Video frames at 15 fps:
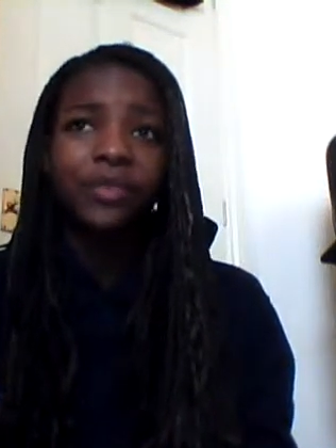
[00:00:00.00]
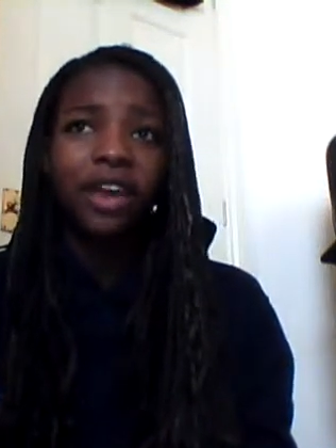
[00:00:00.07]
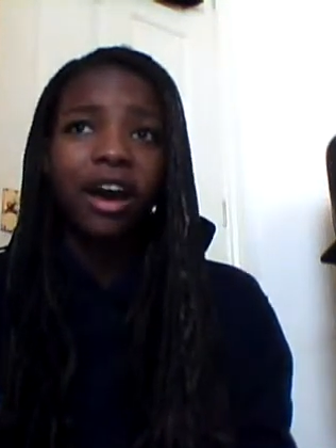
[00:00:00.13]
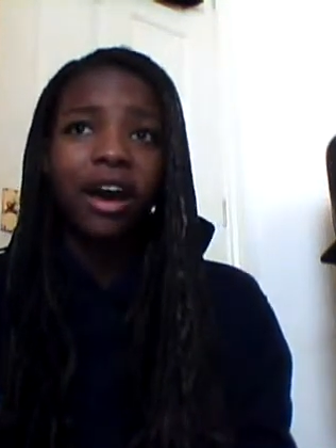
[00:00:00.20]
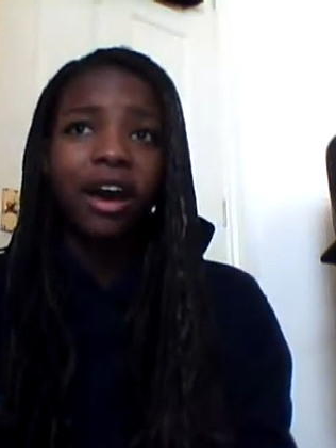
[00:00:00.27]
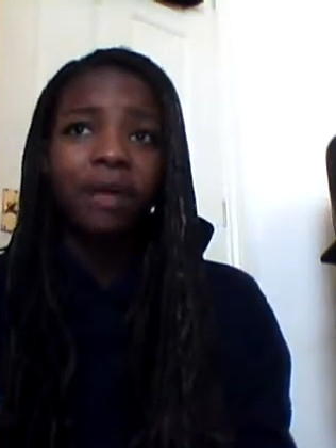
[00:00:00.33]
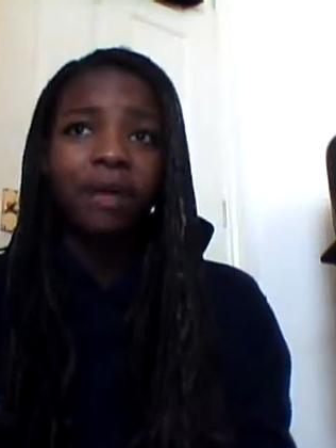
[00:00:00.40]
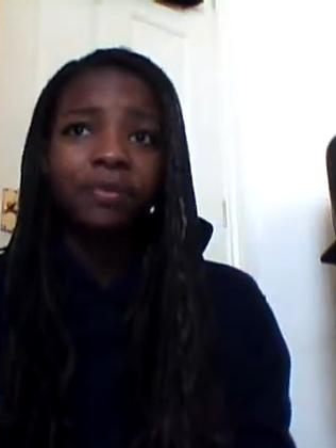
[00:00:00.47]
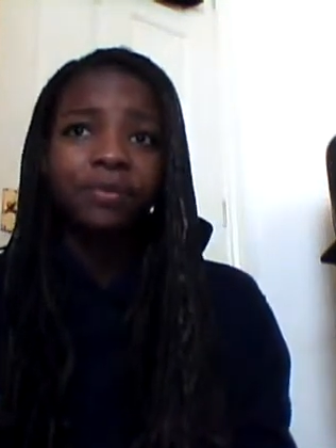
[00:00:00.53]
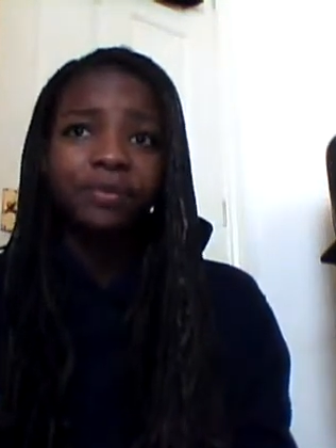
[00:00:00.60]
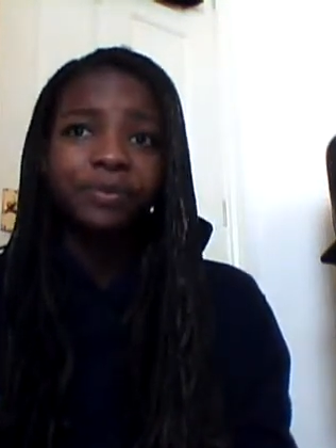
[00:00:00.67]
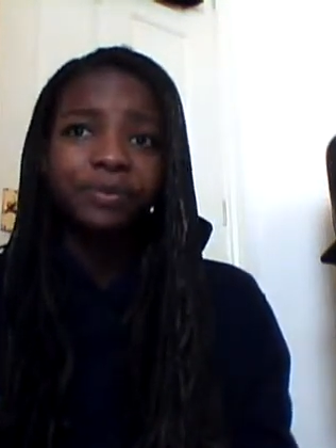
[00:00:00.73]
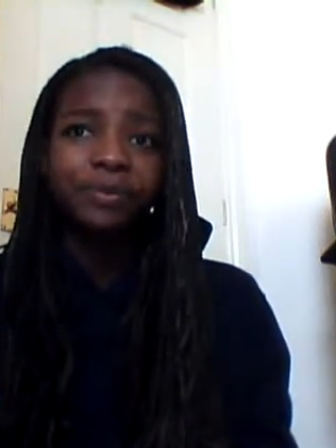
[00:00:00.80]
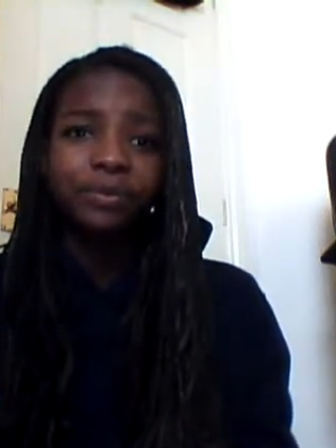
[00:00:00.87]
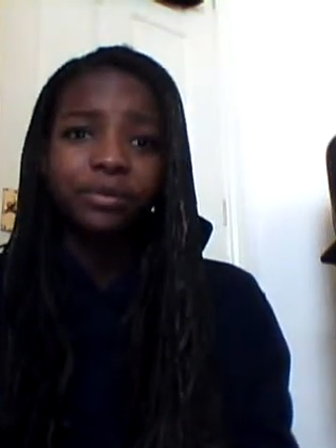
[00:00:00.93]
Um,
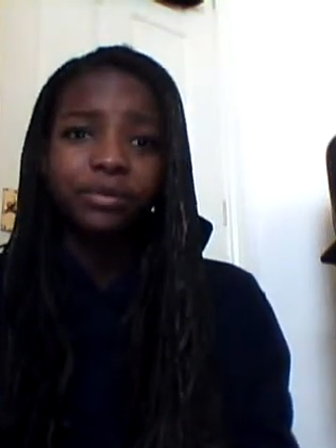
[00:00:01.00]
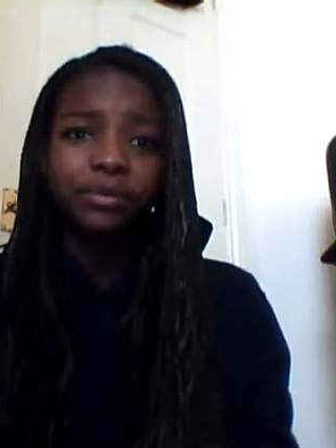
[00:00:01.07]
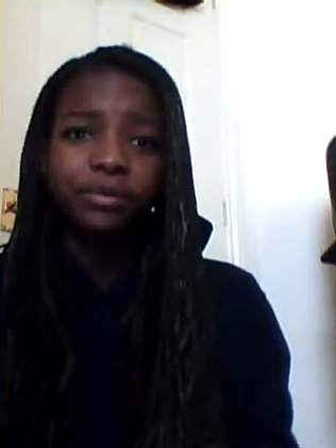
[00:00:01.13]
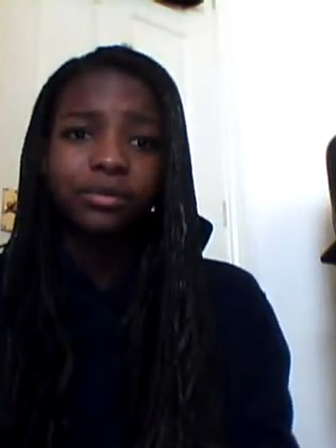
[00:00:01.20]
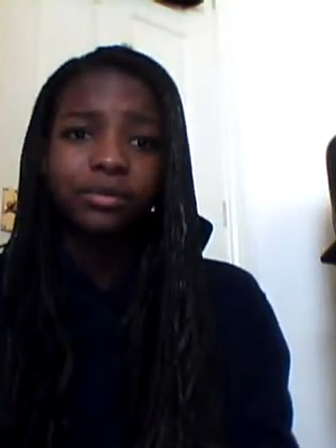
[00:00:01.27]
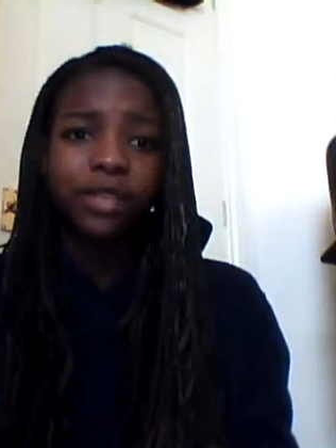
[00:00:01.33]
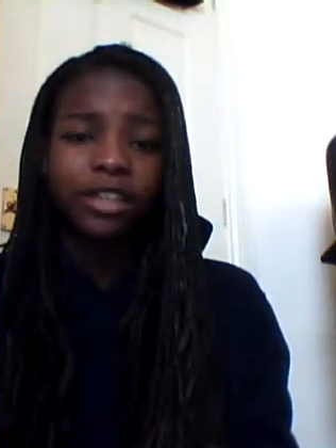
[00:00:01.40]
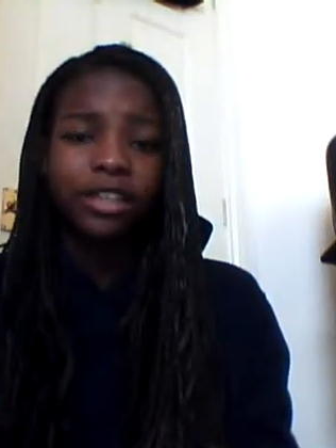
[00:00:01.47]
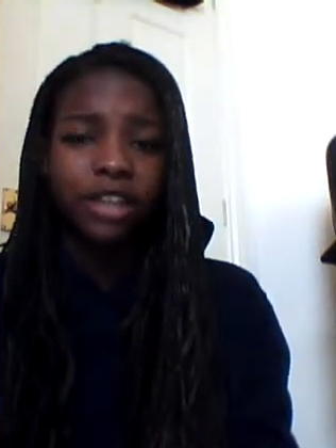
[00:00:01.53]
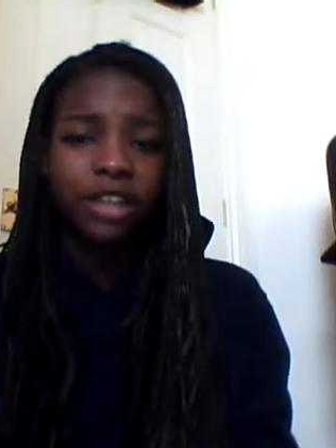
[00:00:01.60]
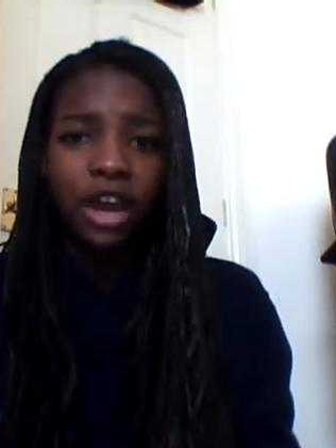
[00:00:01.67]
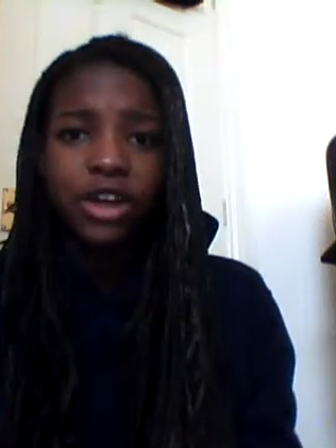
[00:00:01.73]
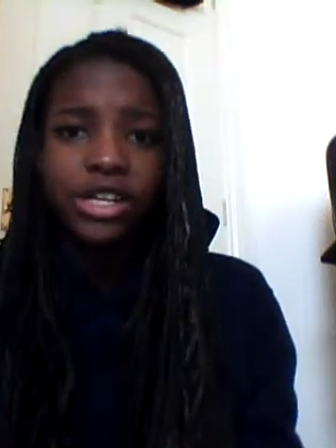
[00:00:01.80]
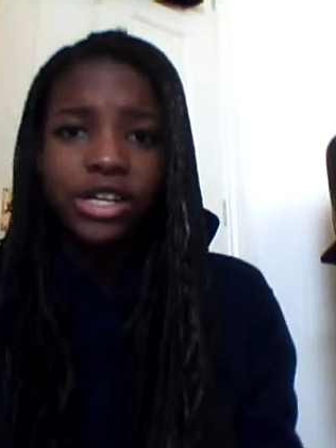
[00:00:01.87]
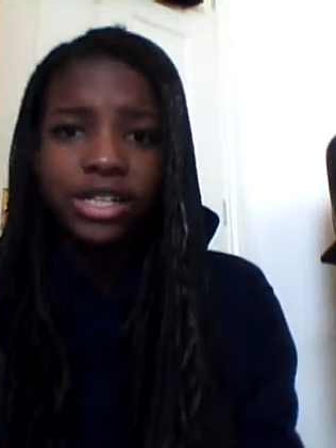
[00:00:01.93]
did
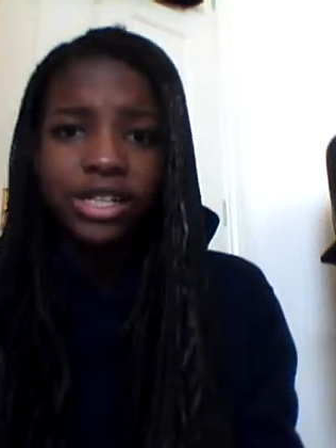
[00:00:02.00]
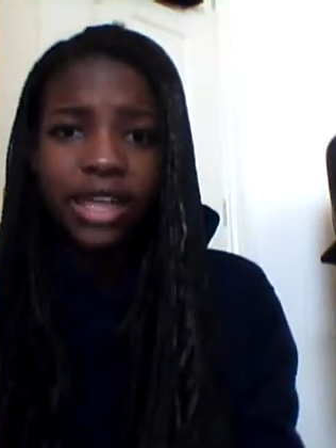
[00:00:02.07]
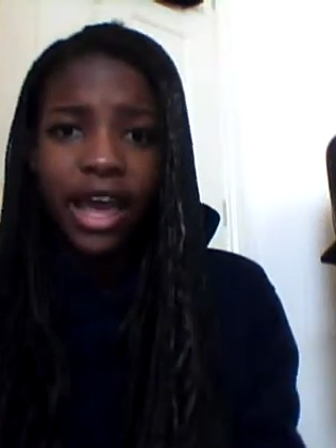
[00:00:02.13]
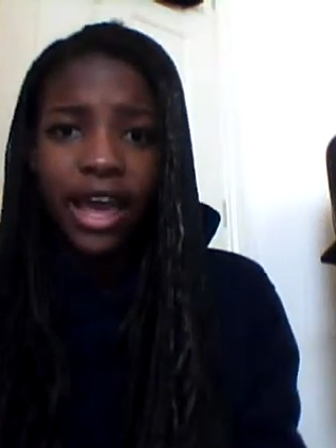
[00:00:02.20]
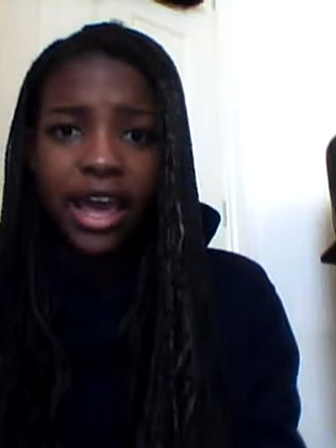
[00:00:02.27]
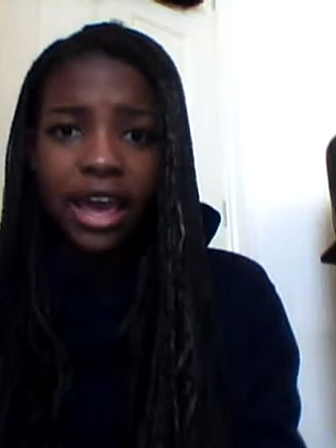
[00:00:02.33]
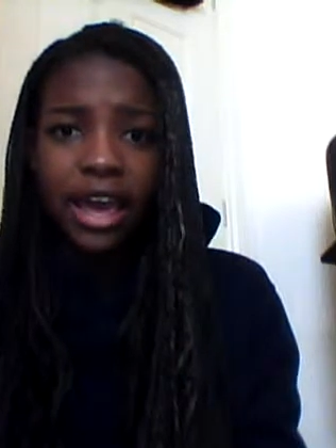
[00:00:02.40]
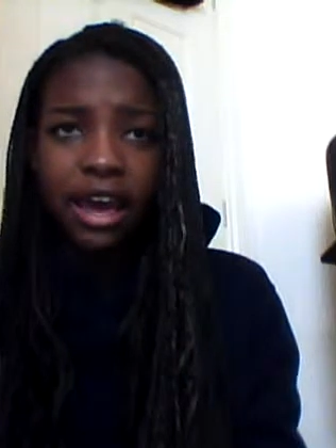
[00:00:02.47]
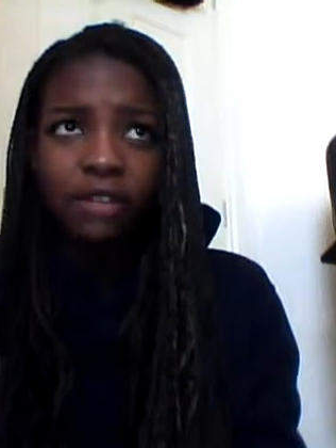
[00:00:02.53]
I already say